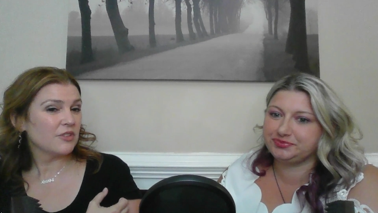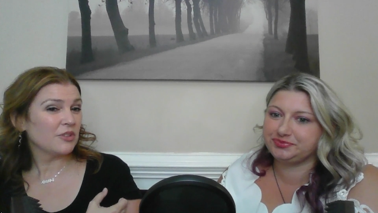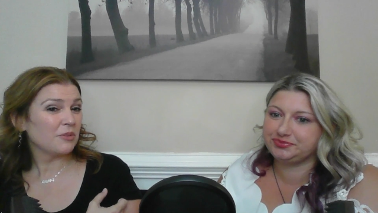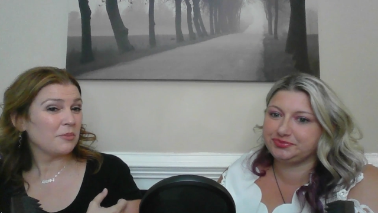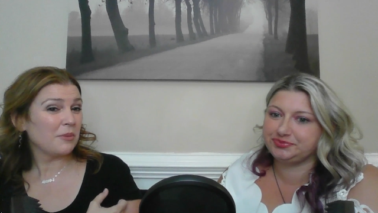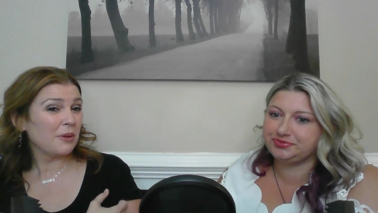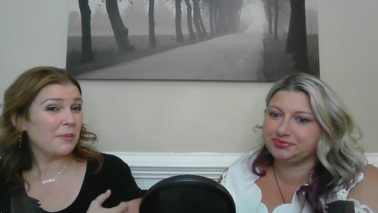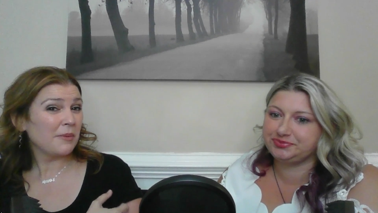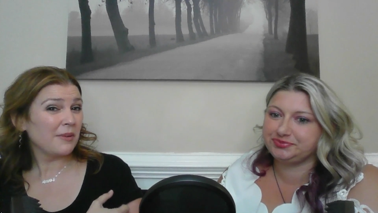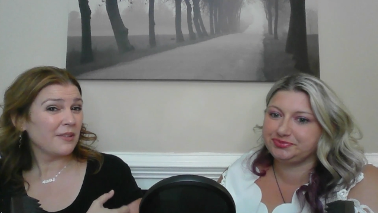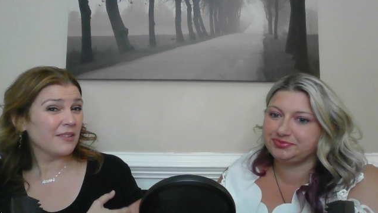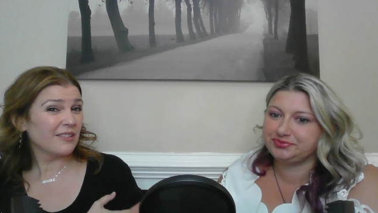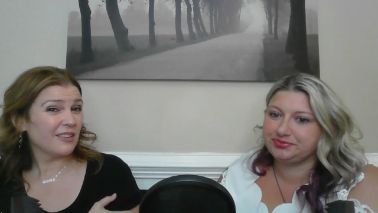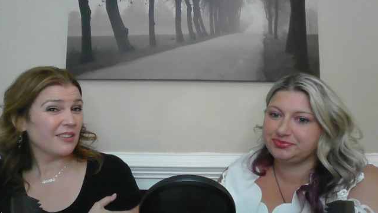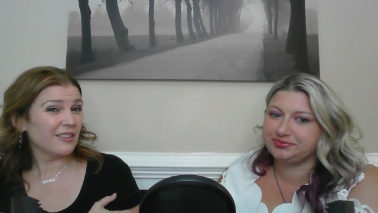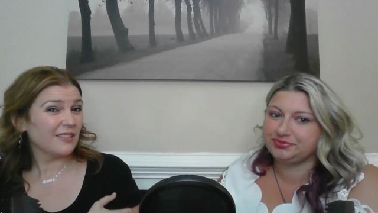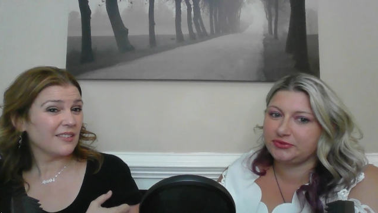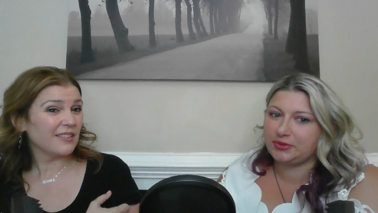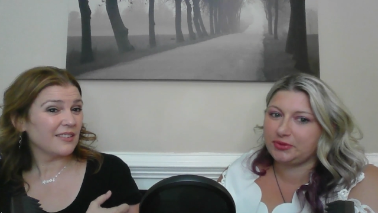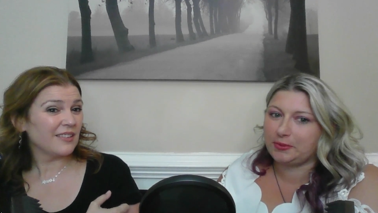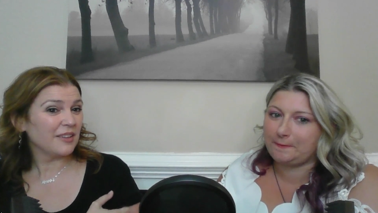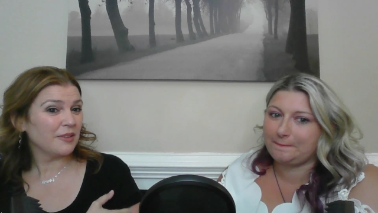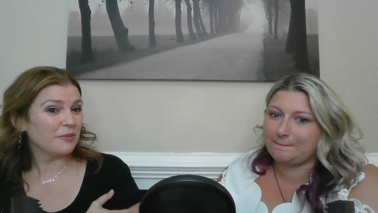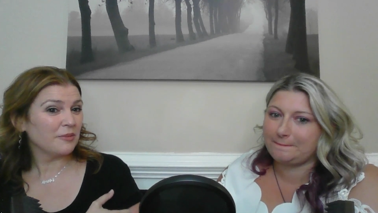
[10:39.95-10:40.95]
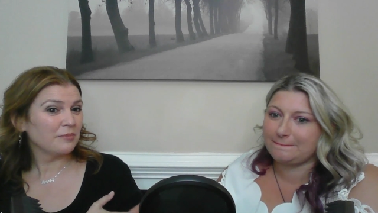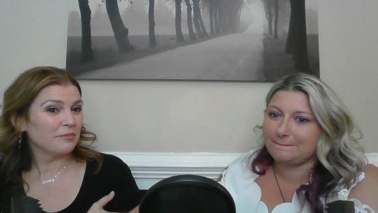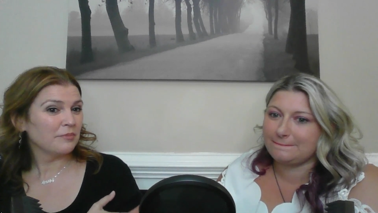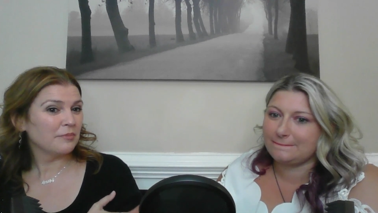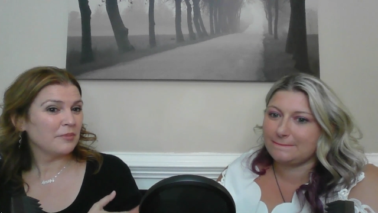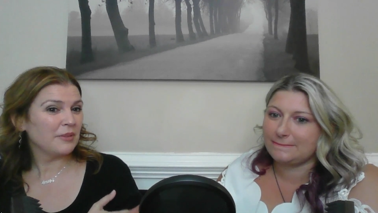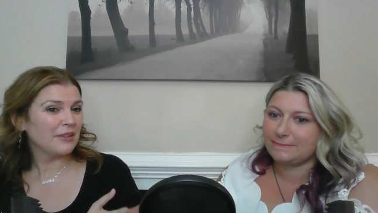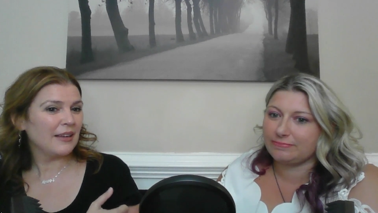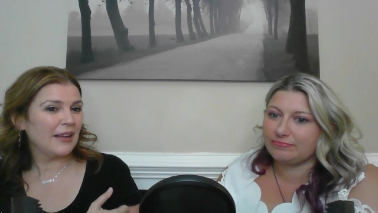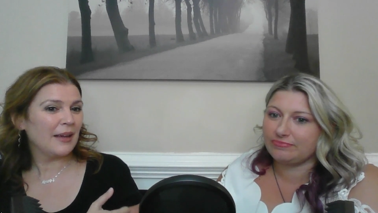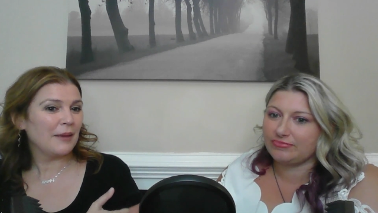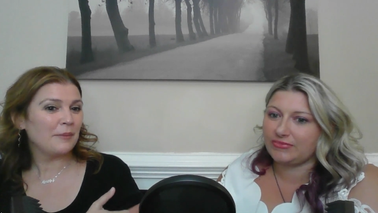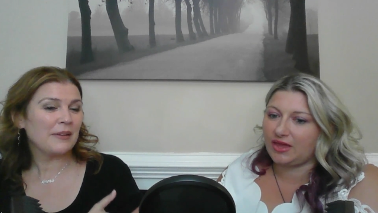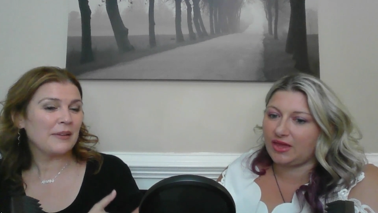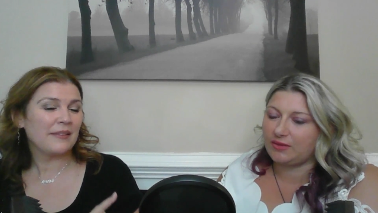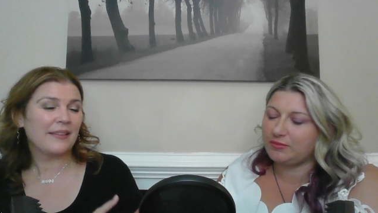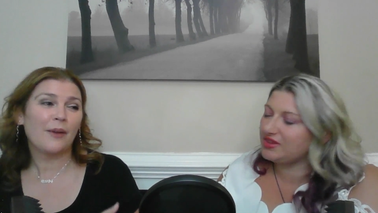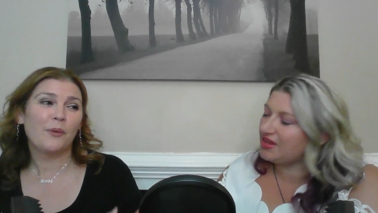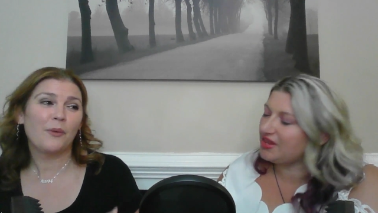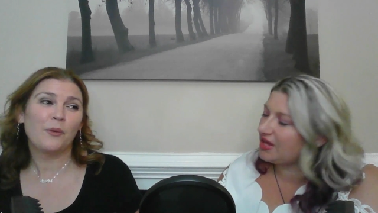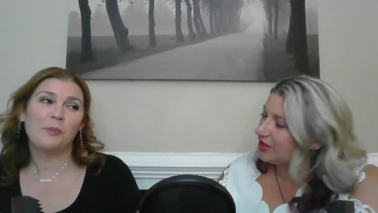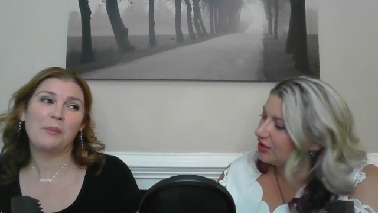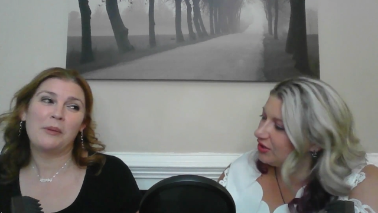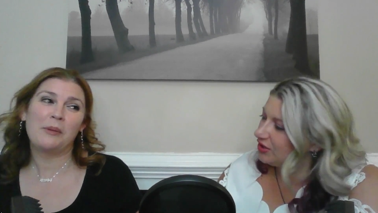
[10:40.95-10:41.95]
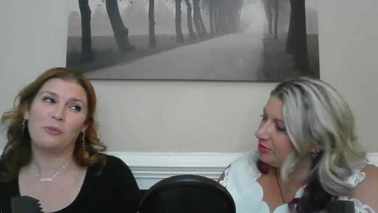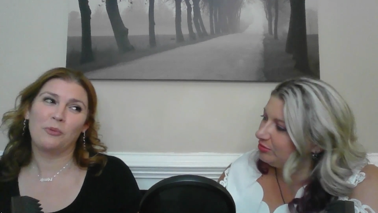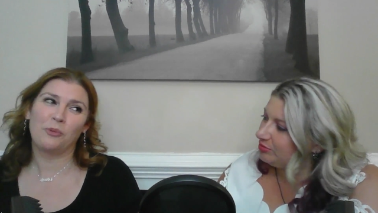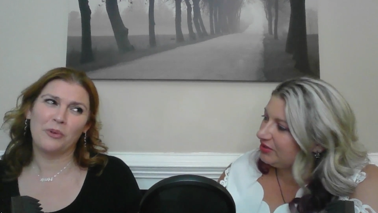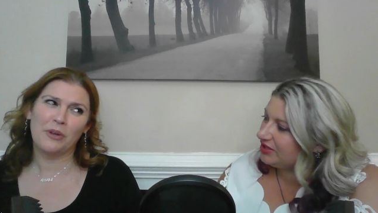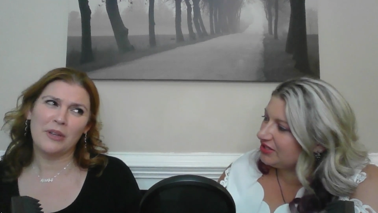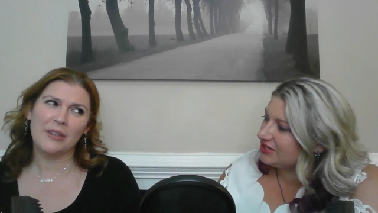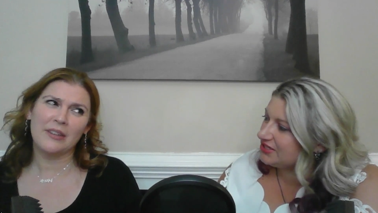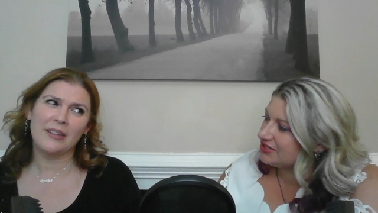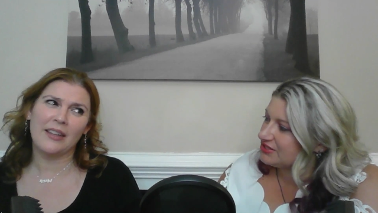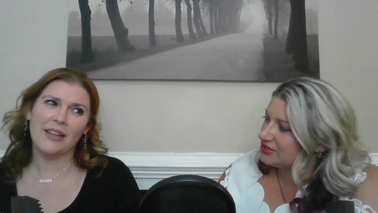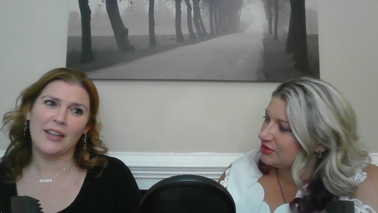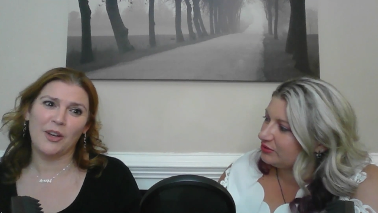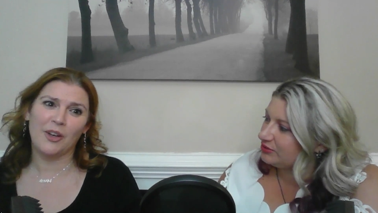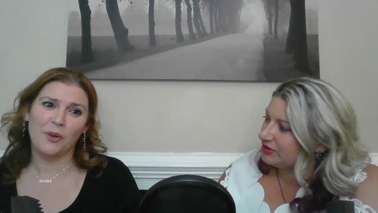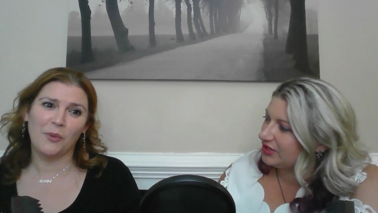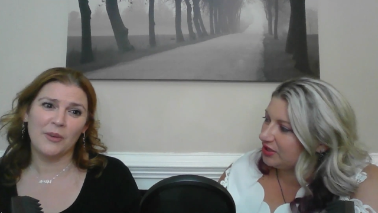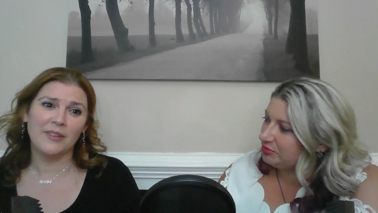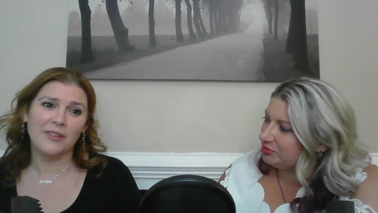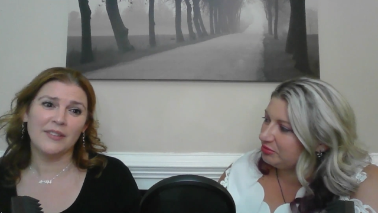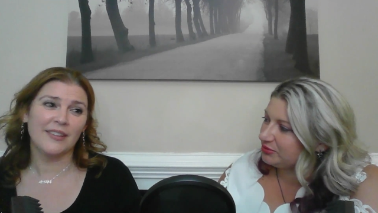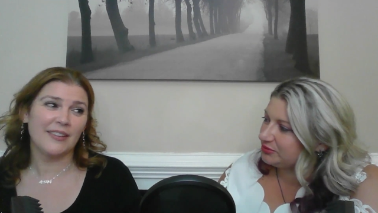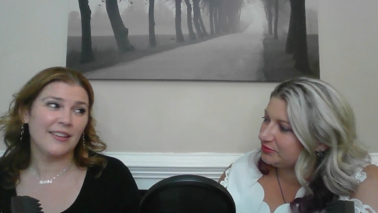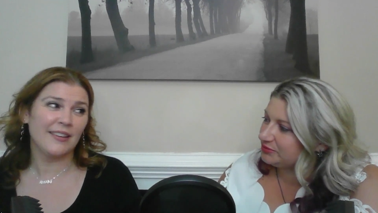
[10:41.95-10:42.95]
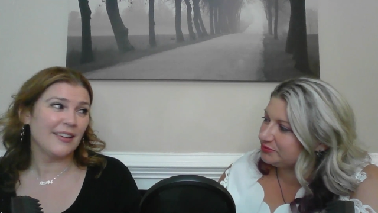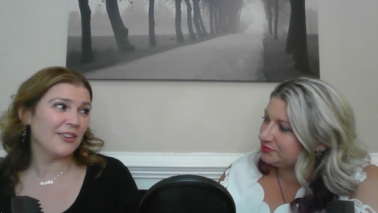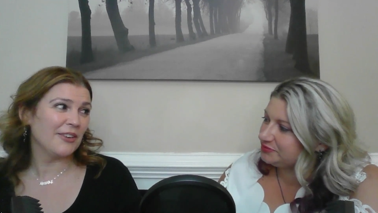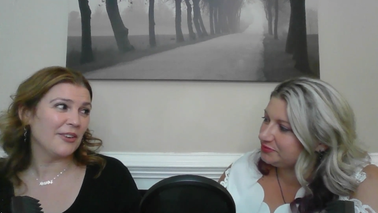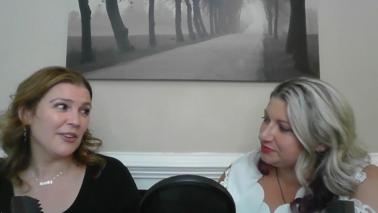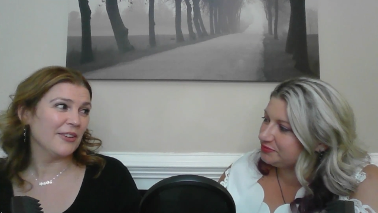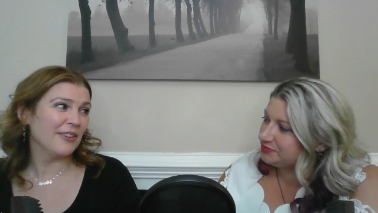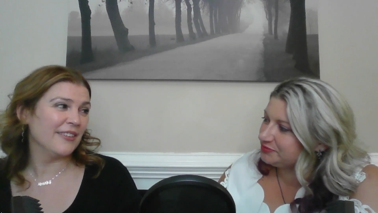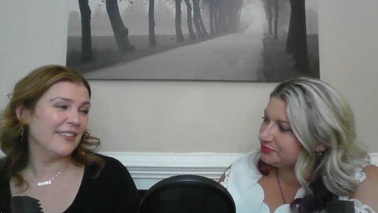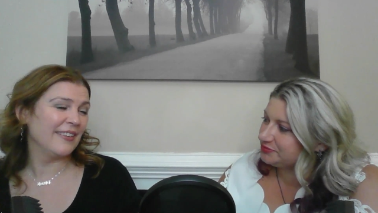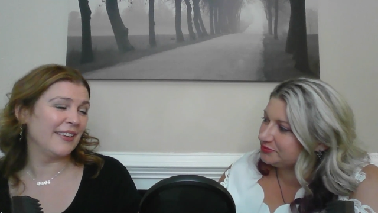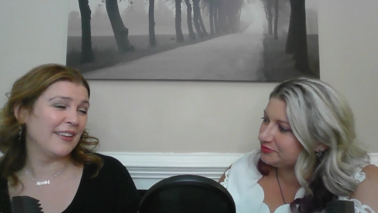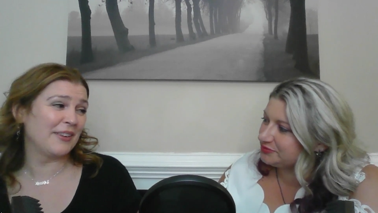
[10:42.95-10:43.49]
Speaker 1: So maybe it's not the same. But I mean, that, that would be really coincidental.